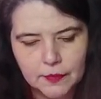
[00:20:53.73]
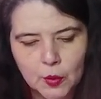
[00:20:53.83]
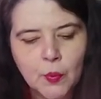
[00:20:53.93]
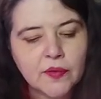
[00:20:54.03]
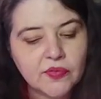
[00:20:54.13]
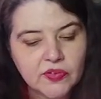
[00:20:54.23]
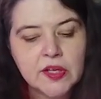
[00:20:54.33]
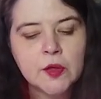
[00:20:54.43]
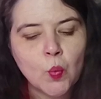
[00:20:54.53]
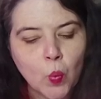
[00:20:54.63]
We've
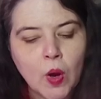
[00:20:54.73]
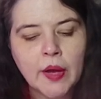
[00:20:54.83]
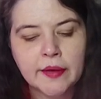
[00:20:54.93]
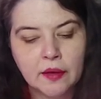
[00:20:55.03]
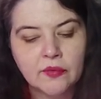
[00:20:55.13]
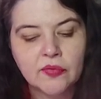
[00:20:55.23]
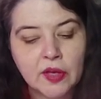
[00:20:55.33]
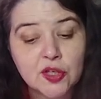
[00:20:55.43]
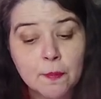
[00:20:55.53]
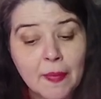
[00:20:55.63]
seen one of
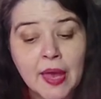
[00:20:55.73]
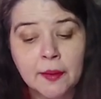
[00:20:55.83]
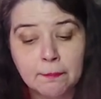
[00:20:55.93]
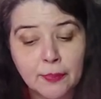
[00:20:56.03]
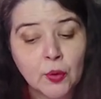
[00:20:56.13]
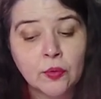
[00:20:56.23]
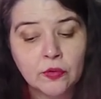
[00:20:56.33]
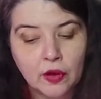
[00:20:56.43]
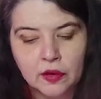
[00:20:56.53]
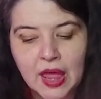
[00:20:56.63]
such men burned
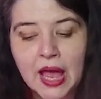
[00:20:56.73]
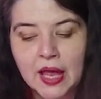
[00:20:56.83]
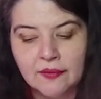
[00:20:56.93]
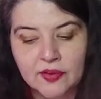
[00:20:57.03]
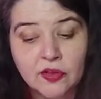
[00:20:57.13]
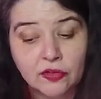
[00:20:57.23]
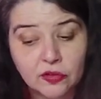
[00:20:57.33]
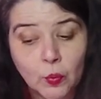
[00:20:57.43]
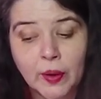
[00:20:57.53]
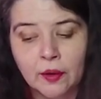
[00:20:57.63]
alive in the
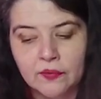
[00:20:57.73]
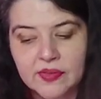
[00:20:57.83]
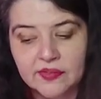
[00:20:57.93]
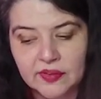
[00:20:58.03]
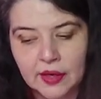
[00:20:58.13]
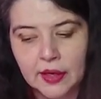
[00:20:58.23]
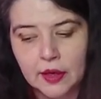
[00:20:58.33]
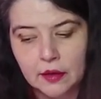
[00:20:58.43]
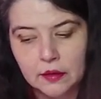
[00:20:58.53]
square of the city.